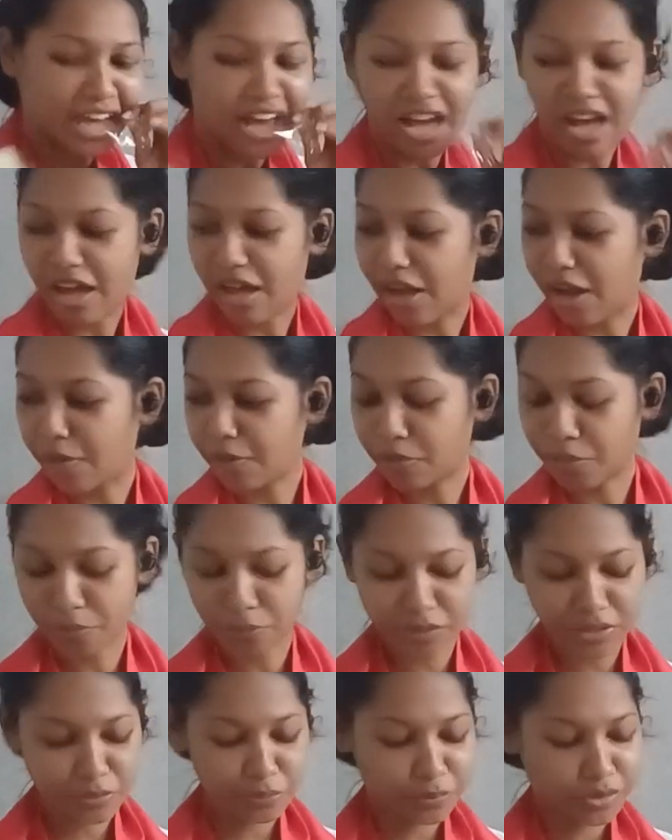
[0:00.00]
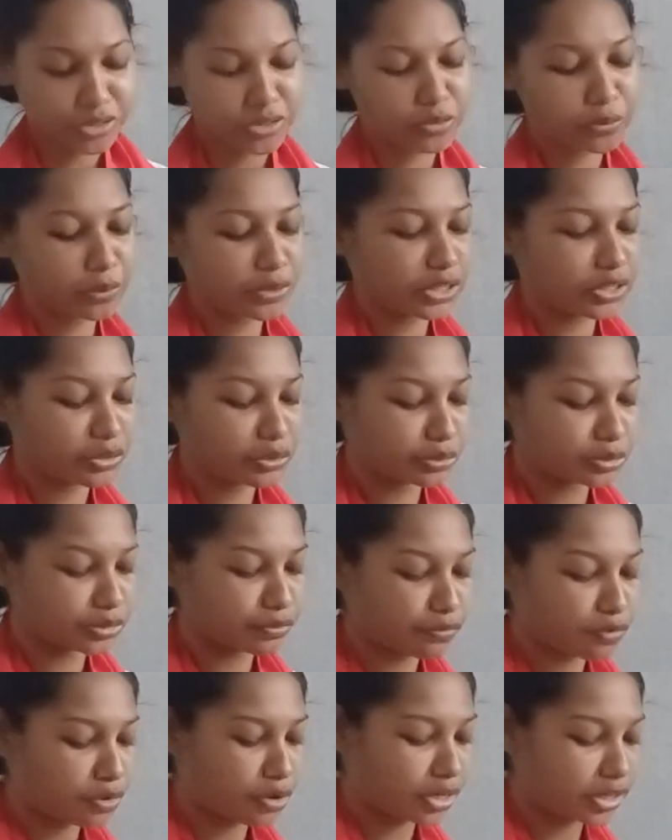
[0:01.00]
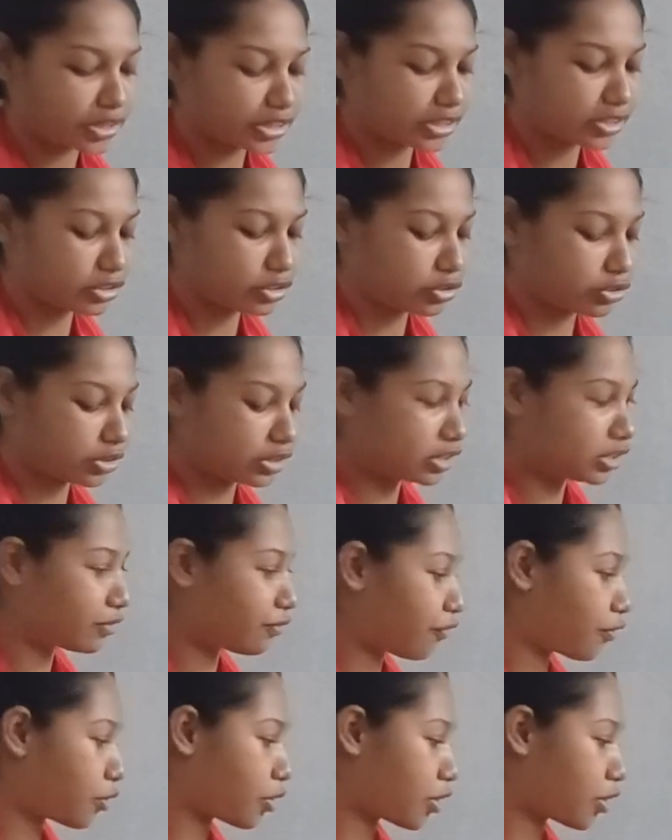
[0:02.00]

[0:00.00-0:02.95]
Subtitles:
And what do we use forests and trees for?